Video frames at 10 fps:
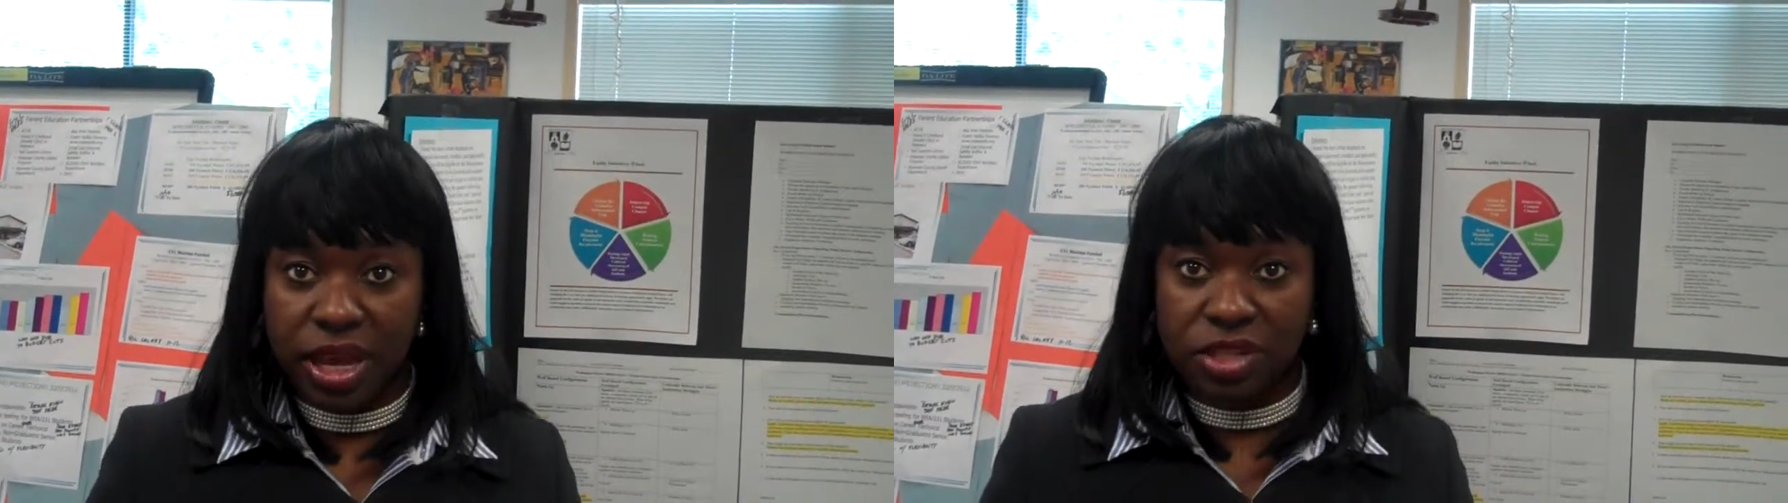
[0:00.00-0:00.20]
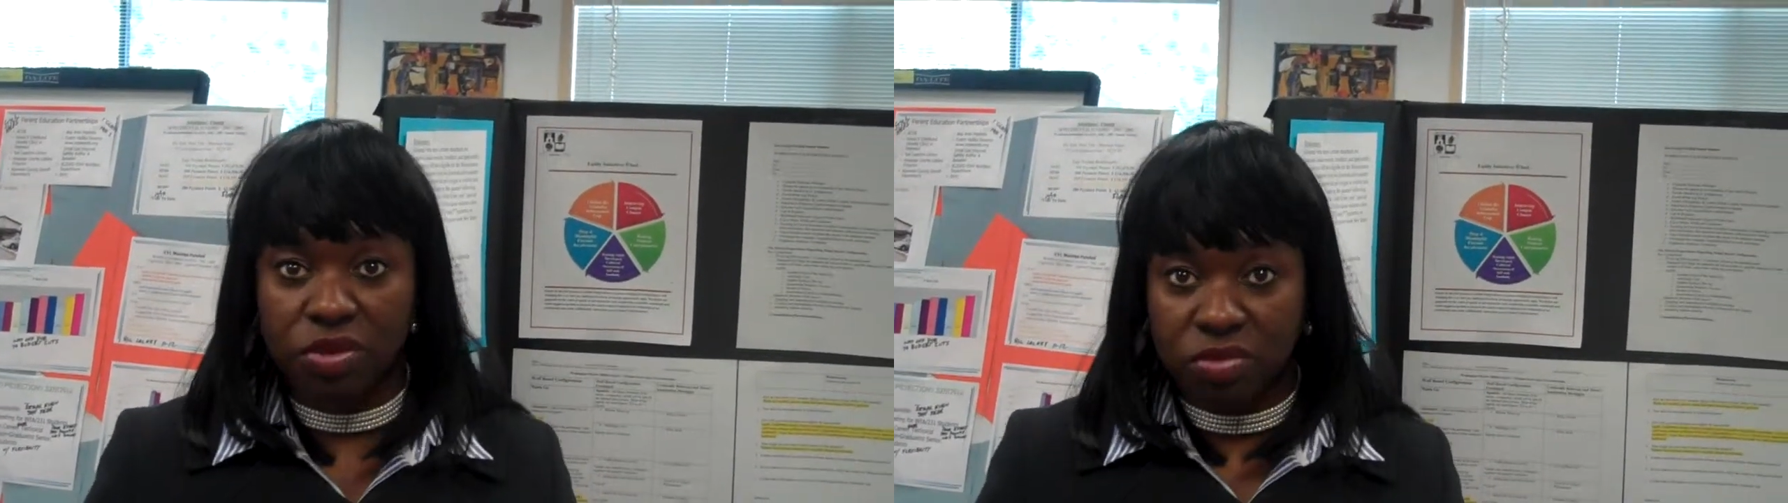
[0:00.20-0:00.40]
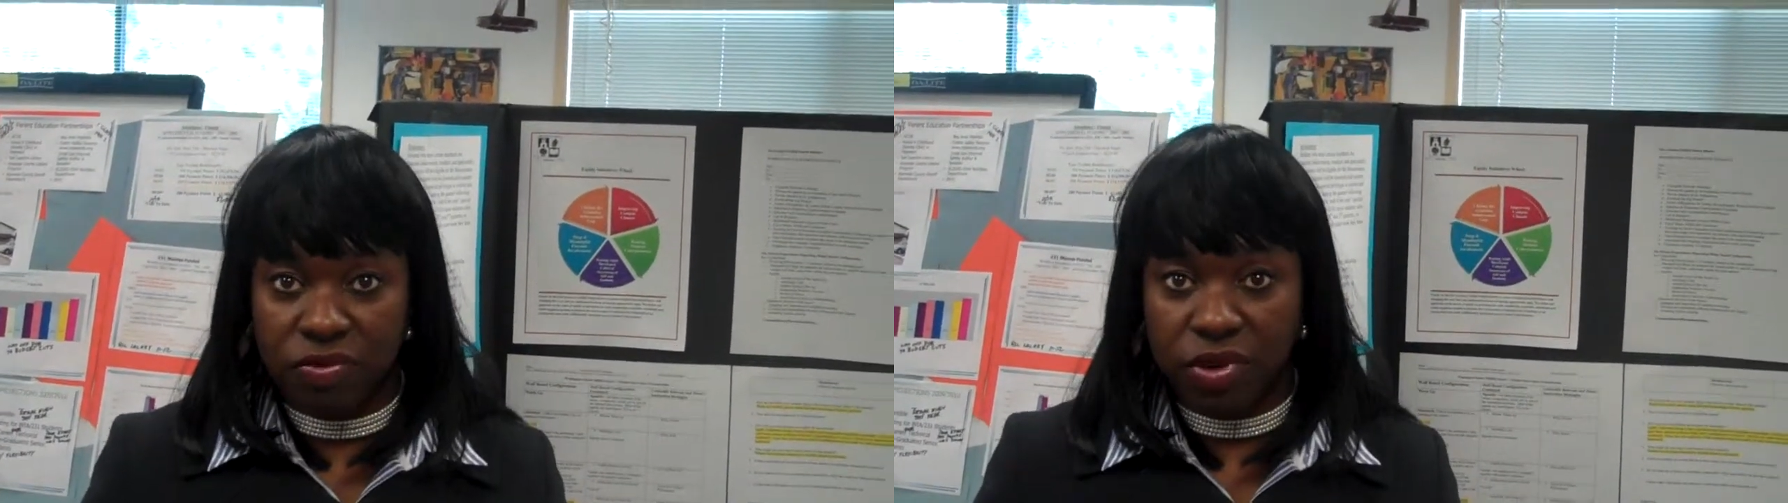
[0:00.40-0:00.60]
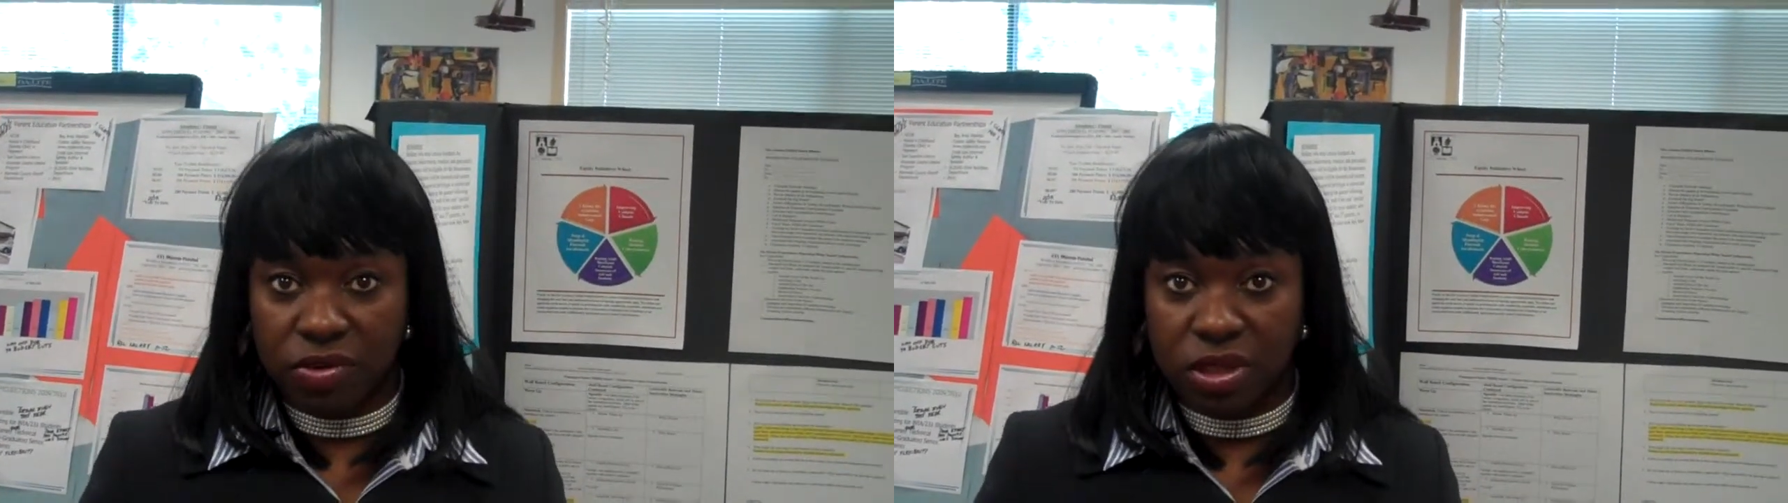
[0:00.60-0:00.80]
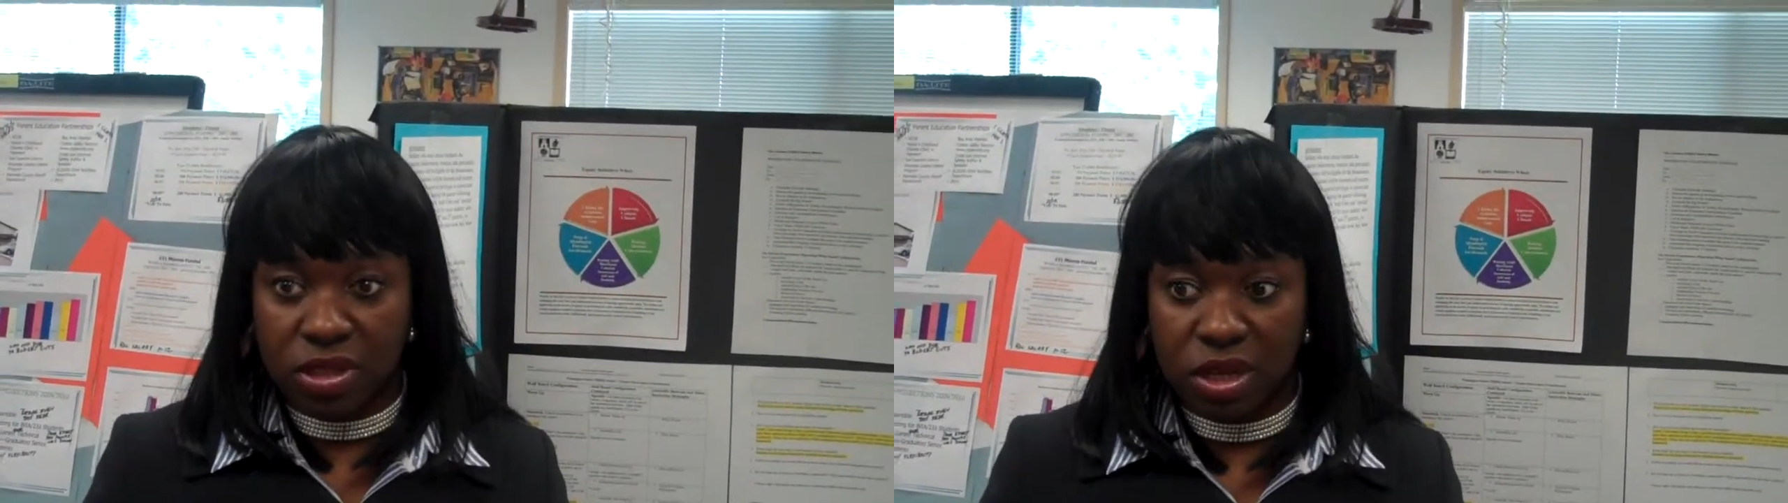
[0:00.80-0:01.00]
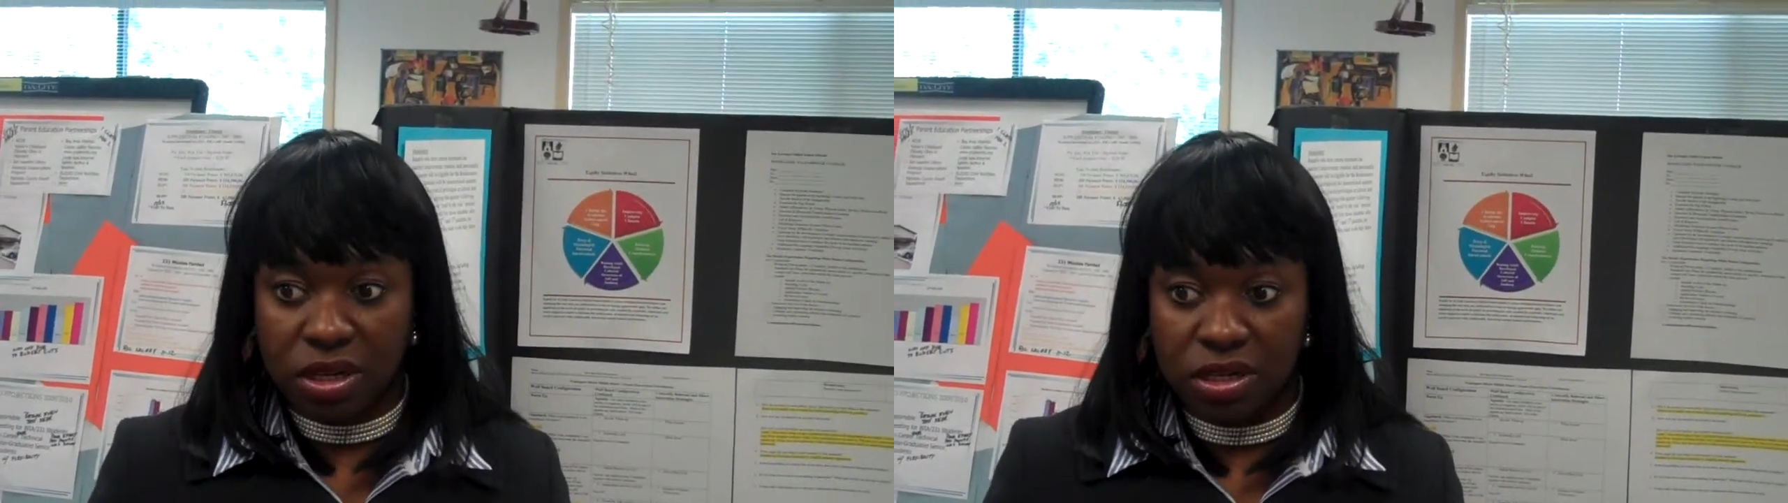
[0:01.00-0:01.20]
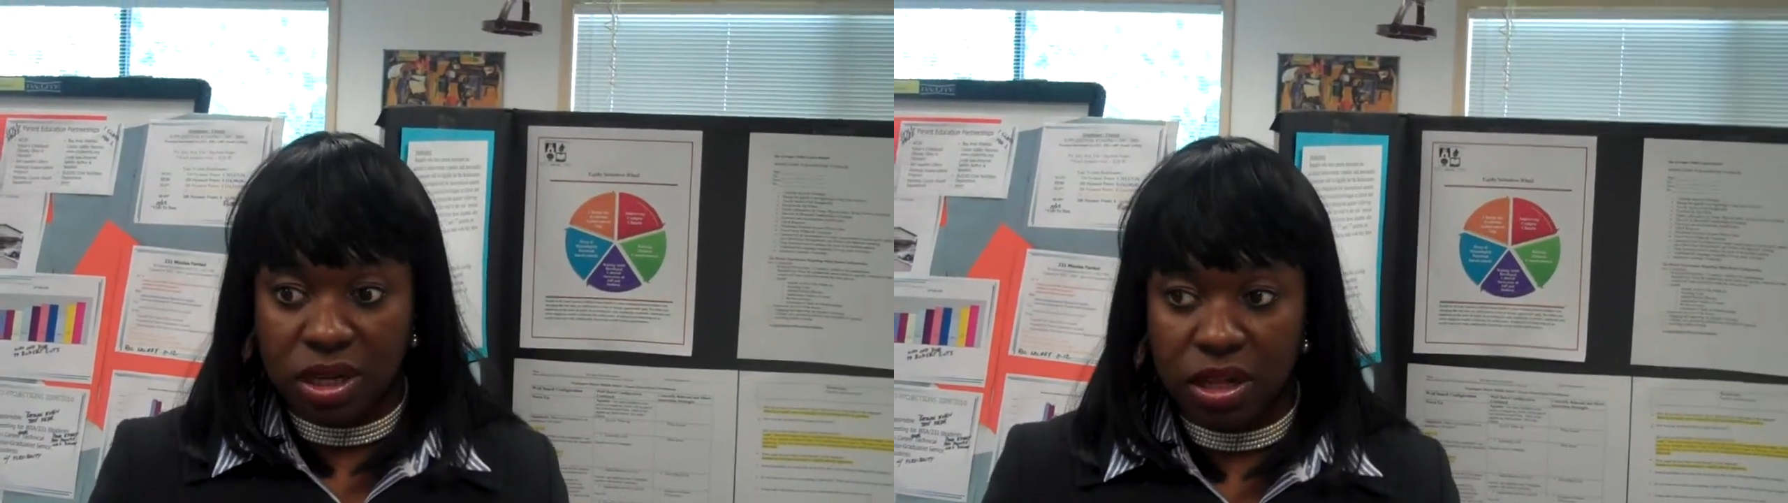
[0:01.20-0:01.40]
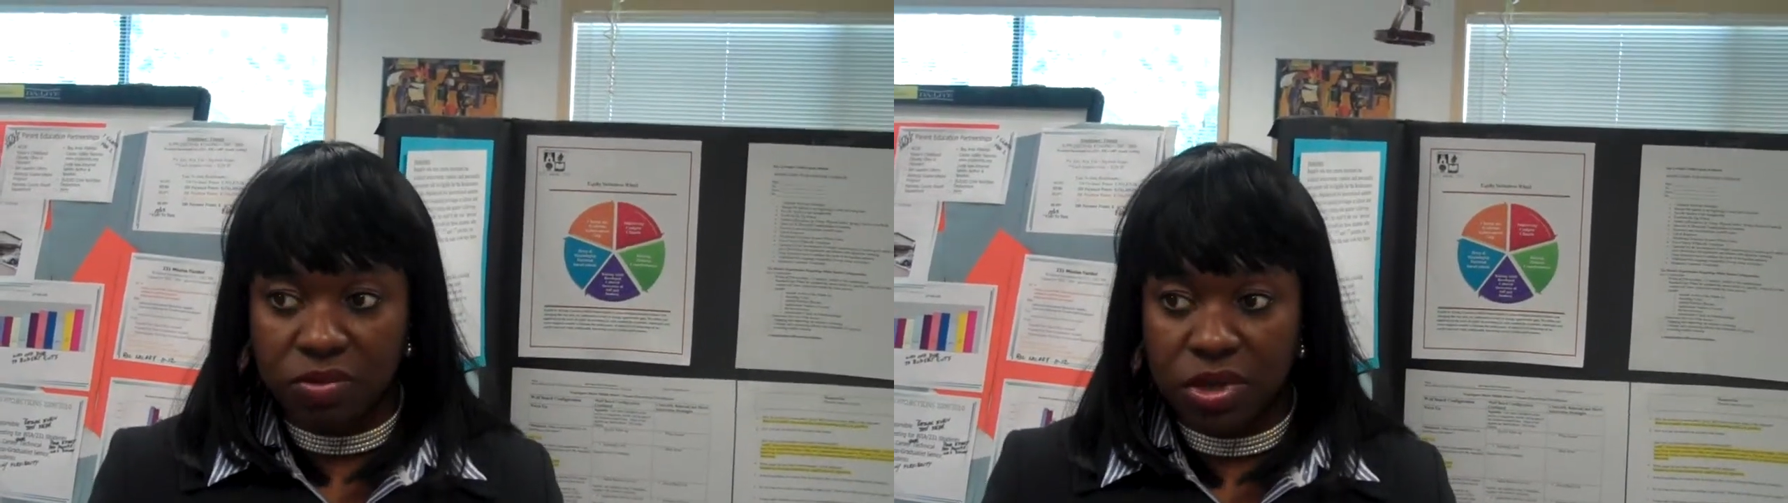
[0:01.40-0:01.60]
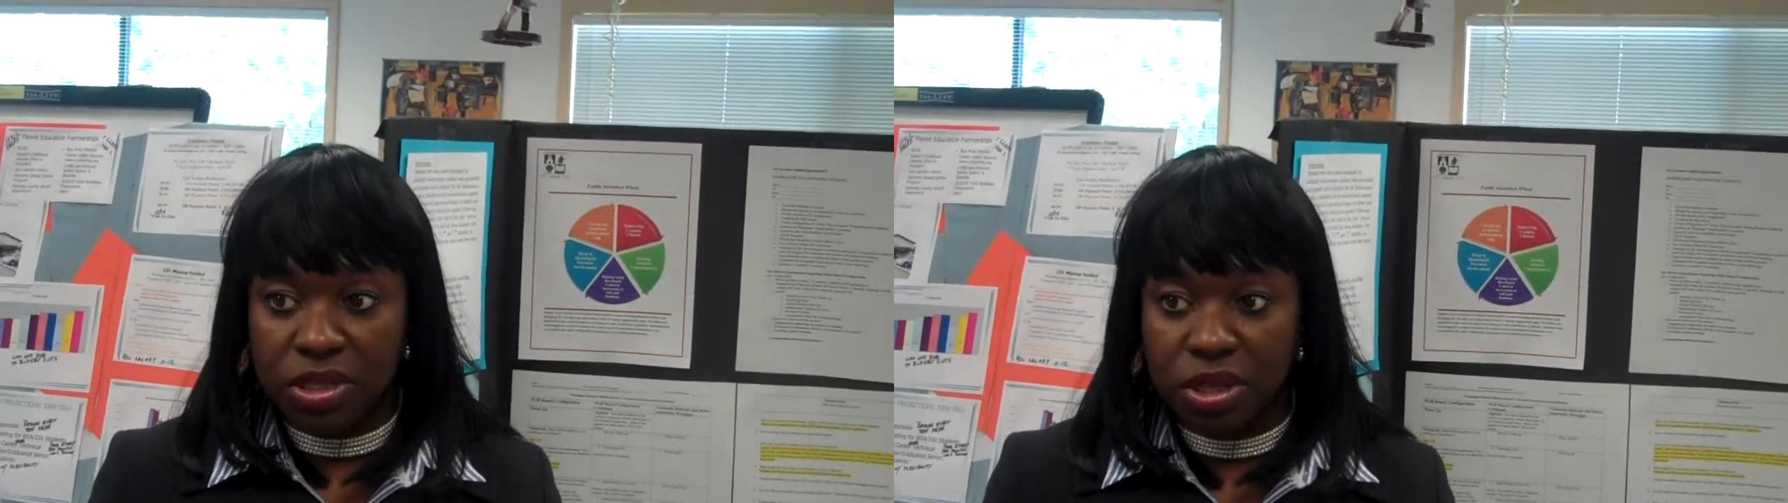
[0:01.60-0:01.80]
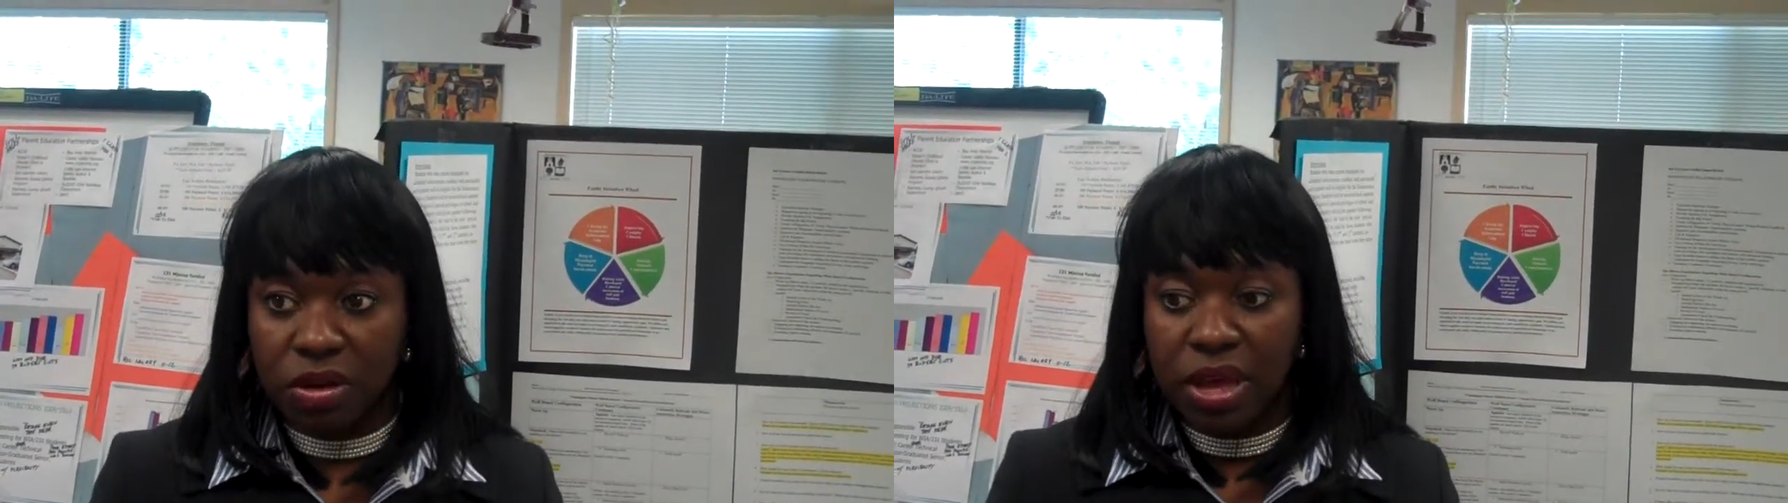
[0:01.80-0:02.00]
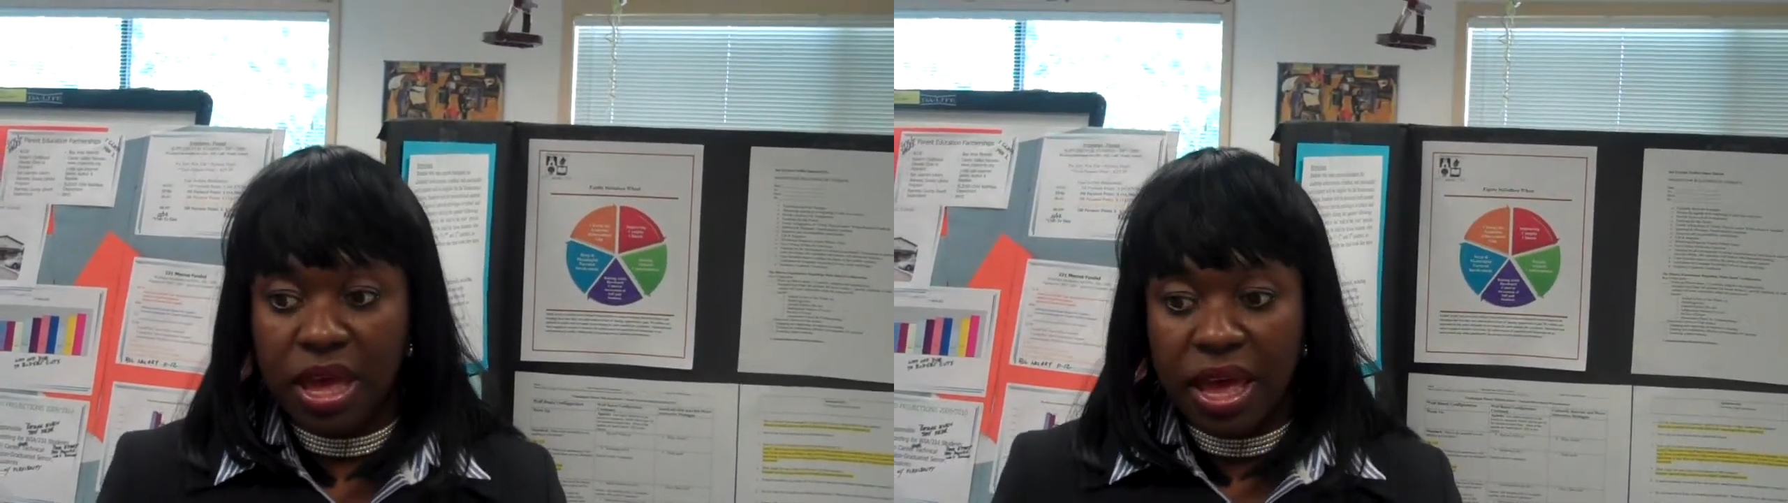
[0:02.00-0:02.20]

That's what we're focused on in San Lorenzo.